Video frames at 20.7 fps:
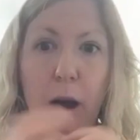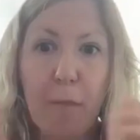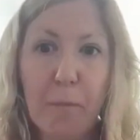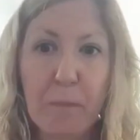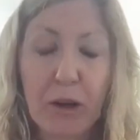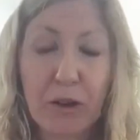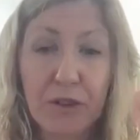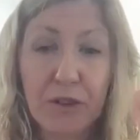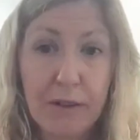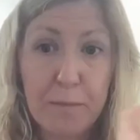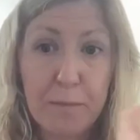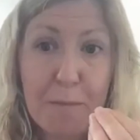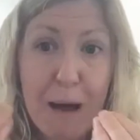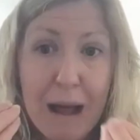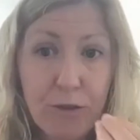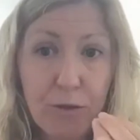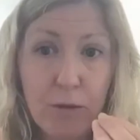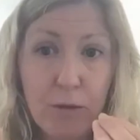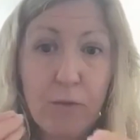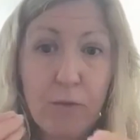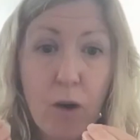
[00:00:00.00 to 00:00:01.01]
Because there's
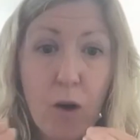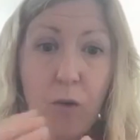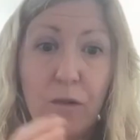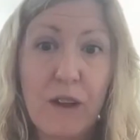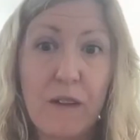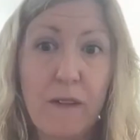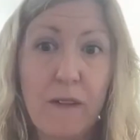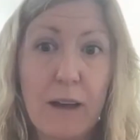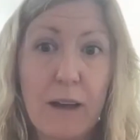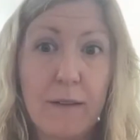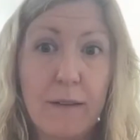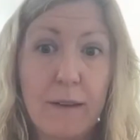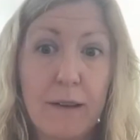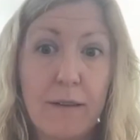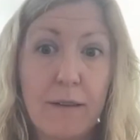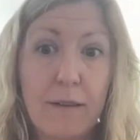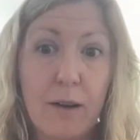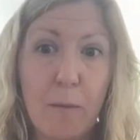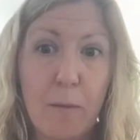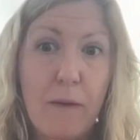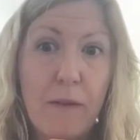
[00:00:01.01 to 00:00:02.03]
matter involved in that system,